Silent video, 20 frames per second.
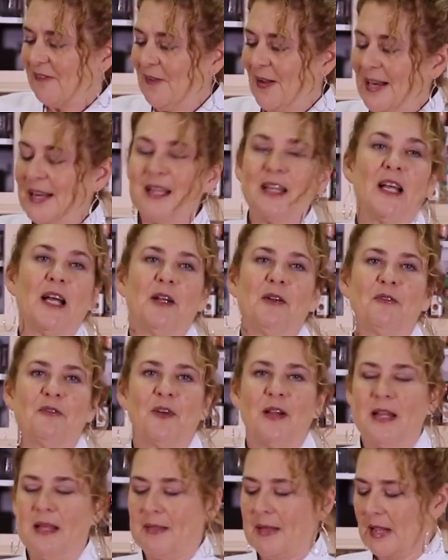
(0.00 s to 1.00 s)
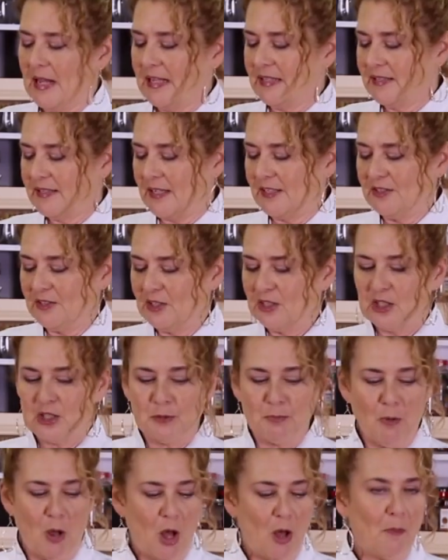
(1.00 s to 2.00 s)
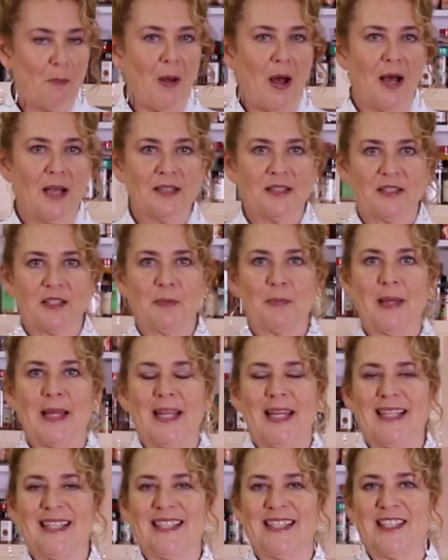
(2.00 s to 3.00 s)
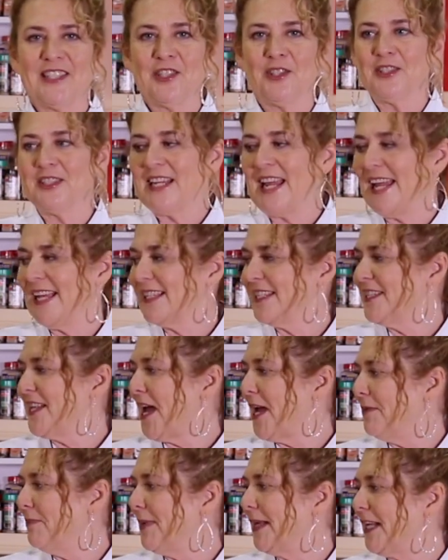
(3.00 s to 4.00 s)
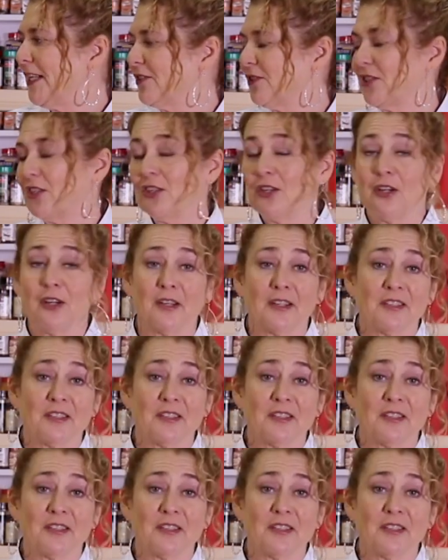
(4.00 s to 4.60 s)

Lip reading: find it kind of funny that it's such a small pasta, but it still takes 9 minutes to cook.